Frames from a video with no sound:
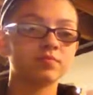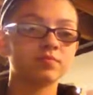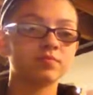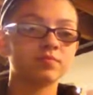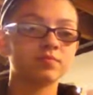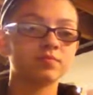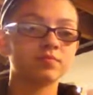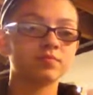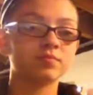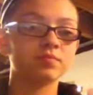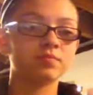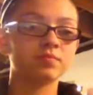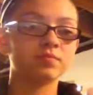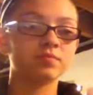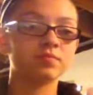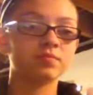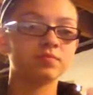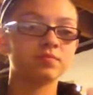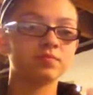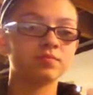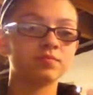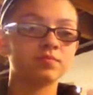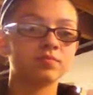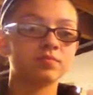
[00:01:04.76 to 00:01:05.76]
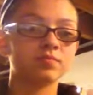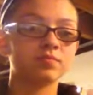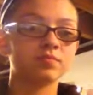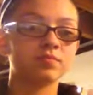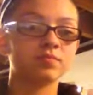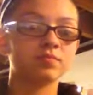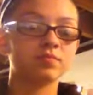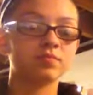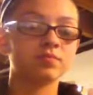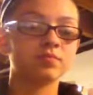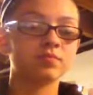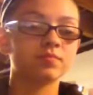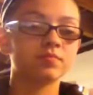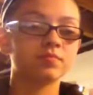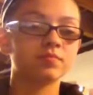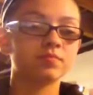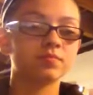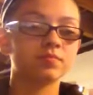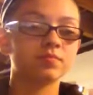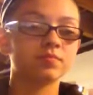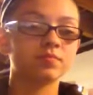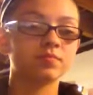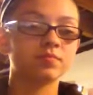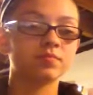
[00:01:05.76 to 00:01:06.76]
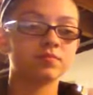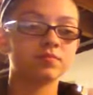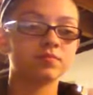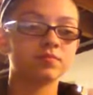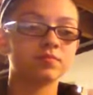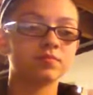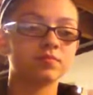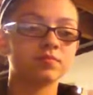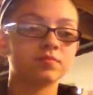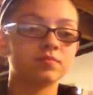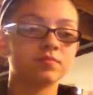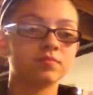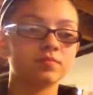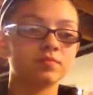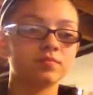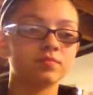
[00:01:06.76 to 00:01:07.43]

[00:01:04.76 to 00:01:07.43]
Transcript: No words are spoken by the person on screen.